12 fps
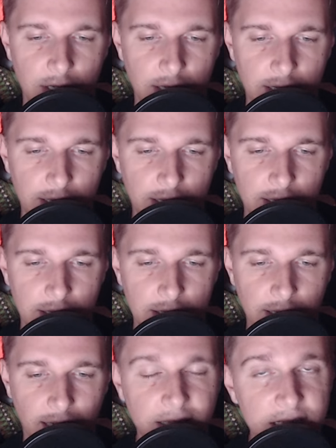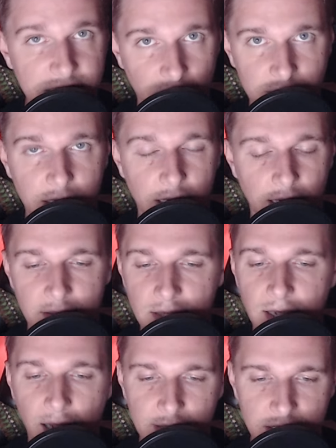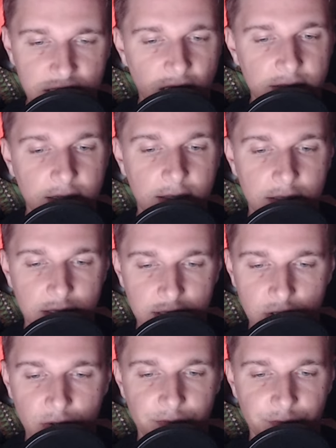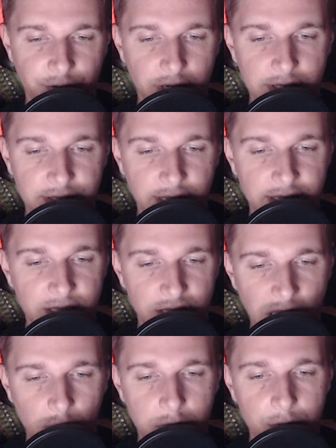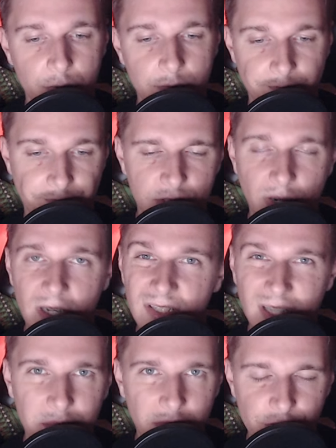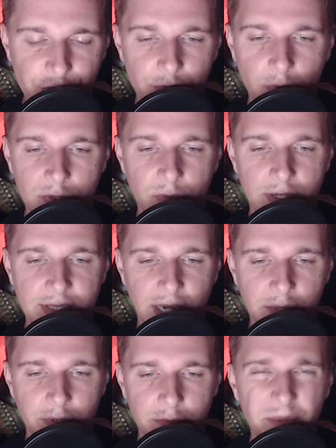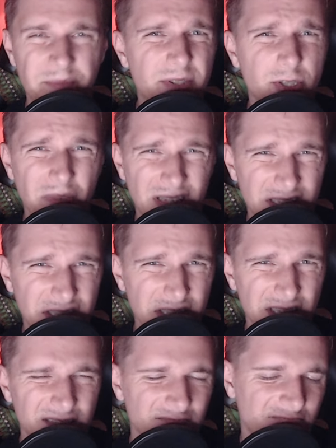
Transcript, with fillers: Uh, eh, Adesanya. I think Adesanya is gonna fucking take the W. Dricus, I'm not sure what do I type in. Maybe some LSE.